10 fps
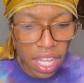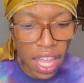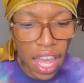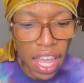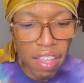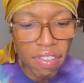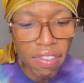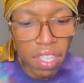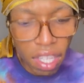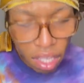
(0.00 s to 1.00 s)

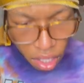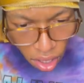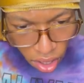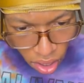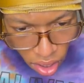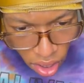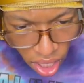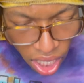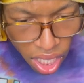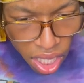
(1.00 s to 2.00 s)
Now.
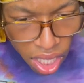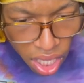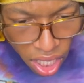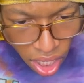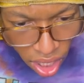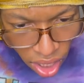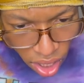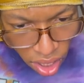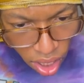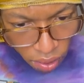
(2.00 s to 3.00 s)
Oh,
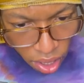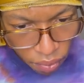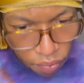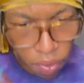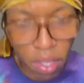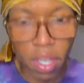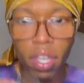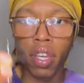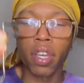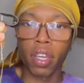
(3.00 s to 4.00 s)
there we go.
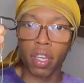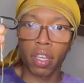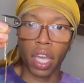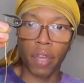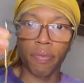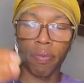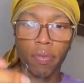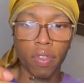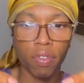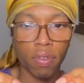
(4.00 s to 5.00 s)
Okay,
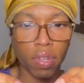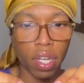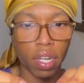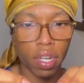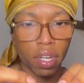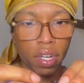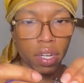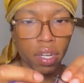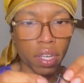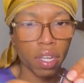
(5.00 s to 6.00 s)
through there.
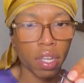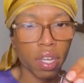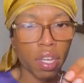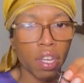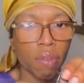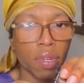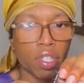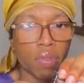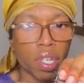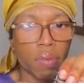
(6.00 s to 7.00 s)
But
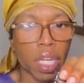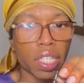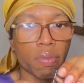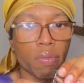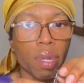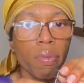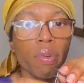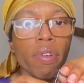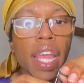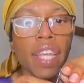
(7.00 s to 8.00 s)
you want to apply some
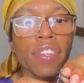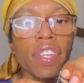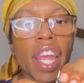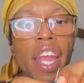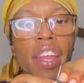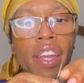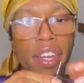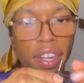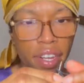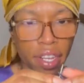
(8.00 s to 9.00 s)
pressure.
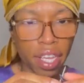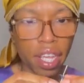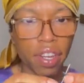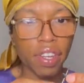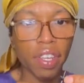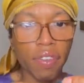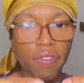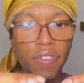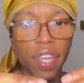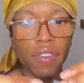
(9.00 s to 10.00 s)

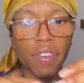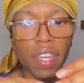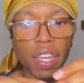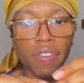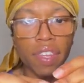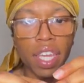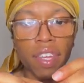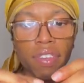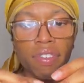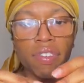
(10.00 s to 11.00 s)
Dum dum dum
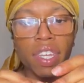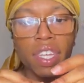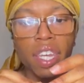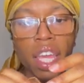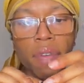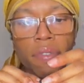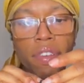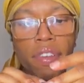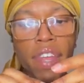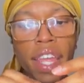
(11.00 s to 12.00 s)
dum.
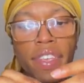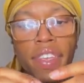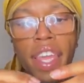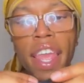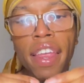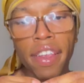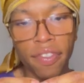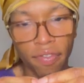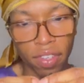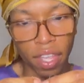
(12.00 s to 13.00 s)
Pressure.
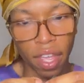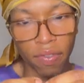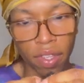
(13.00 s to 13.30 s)
Okay.